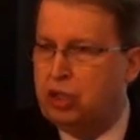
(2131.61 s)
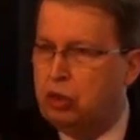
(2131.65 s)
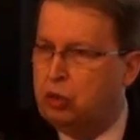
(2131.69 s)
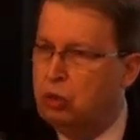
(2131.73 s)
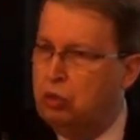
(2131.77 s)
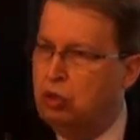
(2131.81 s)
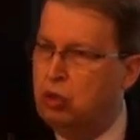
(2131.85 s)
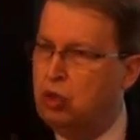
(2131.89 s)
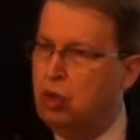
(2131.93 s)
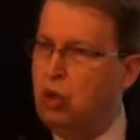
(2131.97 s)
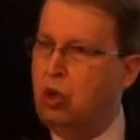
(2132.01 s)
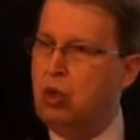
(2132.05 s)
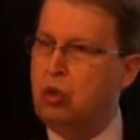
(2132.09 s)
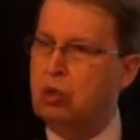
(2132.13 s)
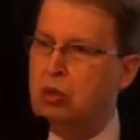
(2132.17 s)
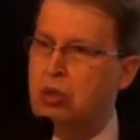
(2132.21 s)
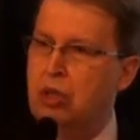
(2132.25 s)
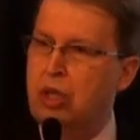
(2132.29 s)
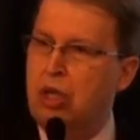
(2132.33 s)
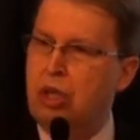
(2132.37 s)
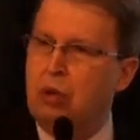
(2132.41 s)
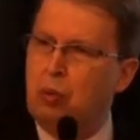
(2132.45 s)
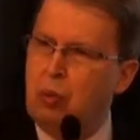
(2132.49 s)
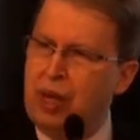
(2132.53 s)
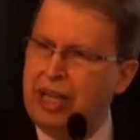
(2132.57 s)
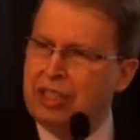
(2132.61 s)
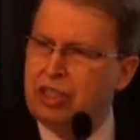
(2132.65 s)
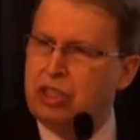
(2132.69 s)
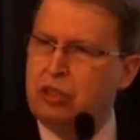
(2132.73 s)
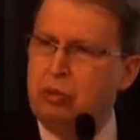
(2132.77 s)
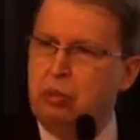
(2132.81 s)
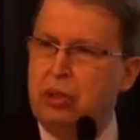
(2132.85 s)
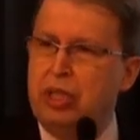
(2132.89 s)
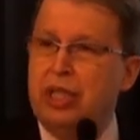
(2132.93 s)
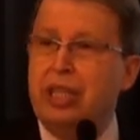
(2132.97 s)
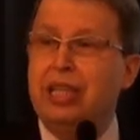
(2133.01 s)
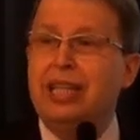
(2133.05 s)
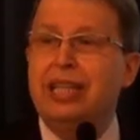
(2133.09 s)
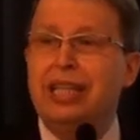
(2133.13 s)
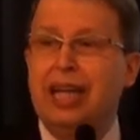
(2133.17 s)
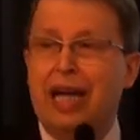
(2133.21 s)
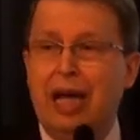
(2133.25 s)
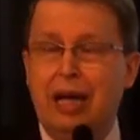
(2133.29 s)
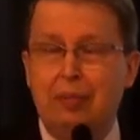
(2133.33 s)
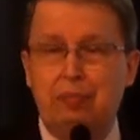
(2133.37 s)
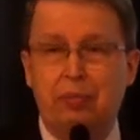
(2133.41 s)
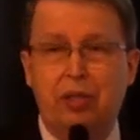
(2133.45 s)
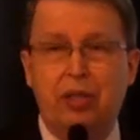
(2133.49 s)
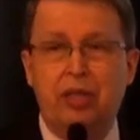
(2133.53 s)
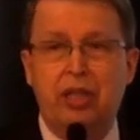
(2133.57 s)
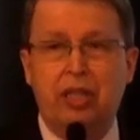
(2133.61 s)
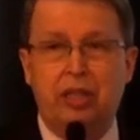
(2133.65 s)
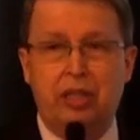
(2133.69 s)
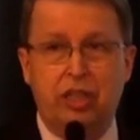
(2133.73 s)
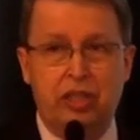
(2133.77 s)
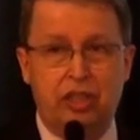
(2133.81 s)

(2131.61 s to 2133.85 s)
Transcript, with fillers: to know what's really happening.